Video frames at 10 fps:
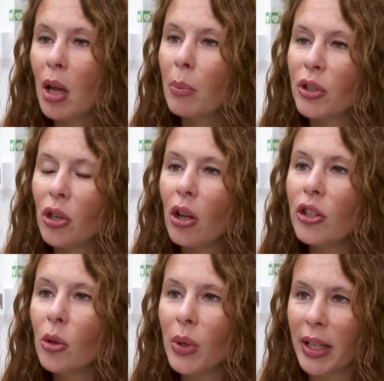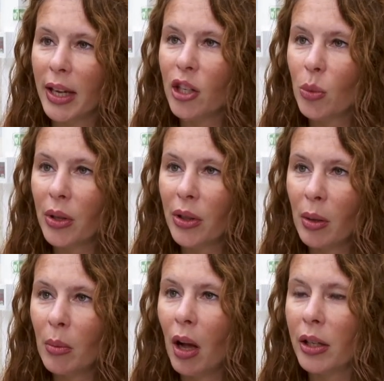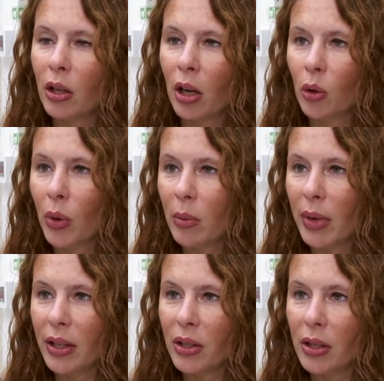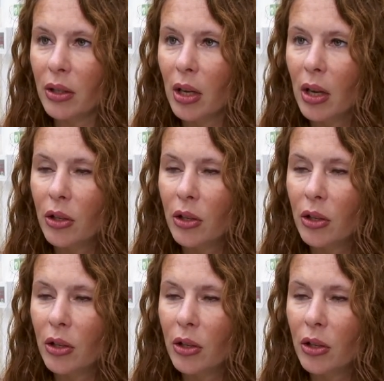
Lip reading: but to also engage with them on an ongoing basis.